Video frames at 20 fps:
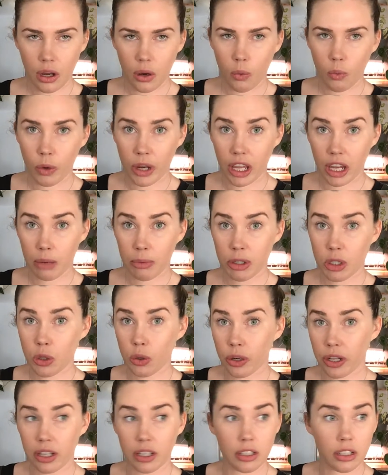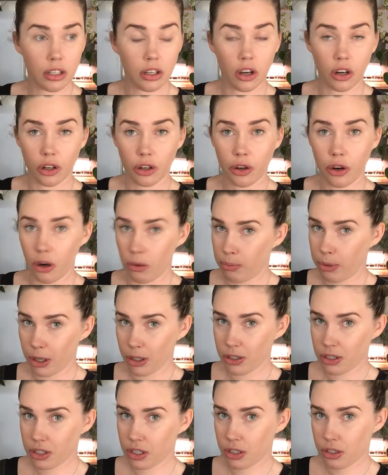we're going to be talking on
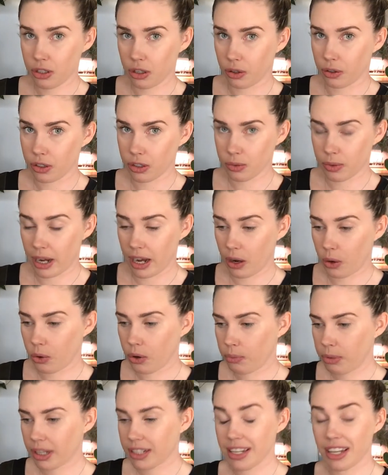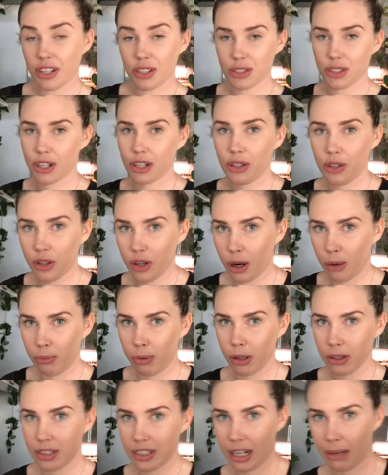compost soon as well, because I just got a new
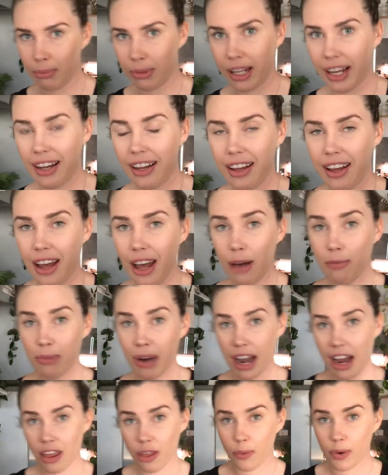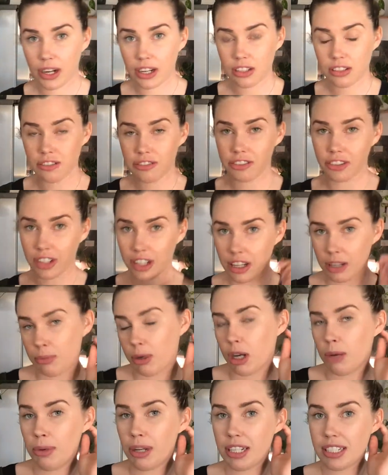compost tumbler. My other one is full at the
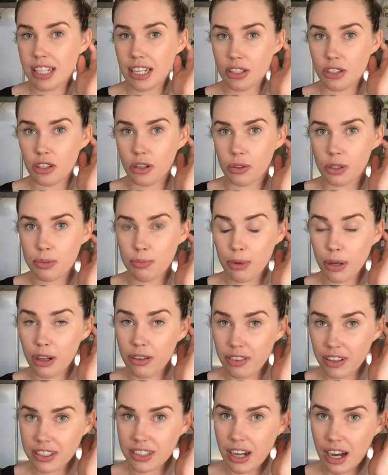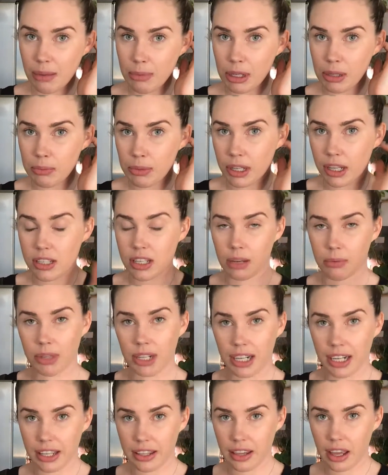moment, and so it was perfect timing, because I'm going to
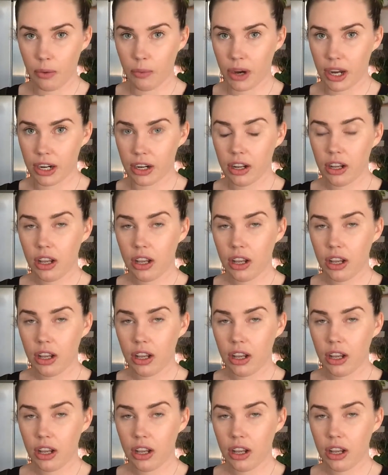let that one